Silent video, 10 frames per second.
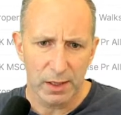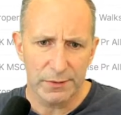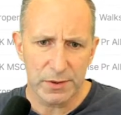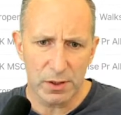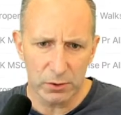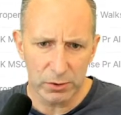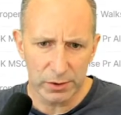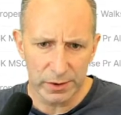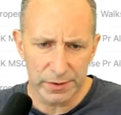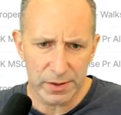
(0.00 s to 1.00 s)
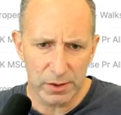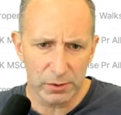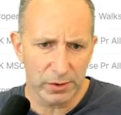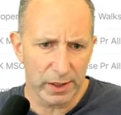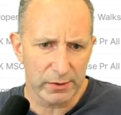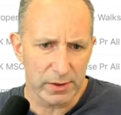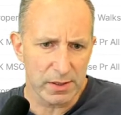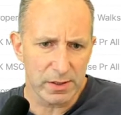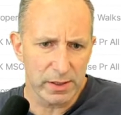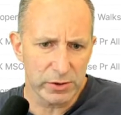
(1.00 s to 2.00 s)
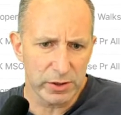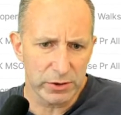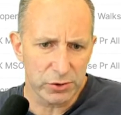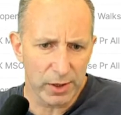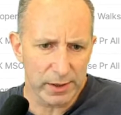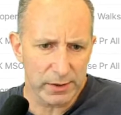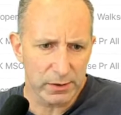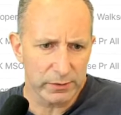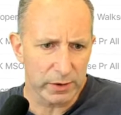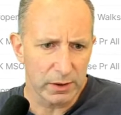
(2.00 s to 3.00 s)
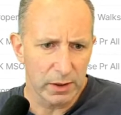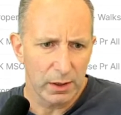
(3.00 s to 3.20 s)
This whole area is essentially a tract of it.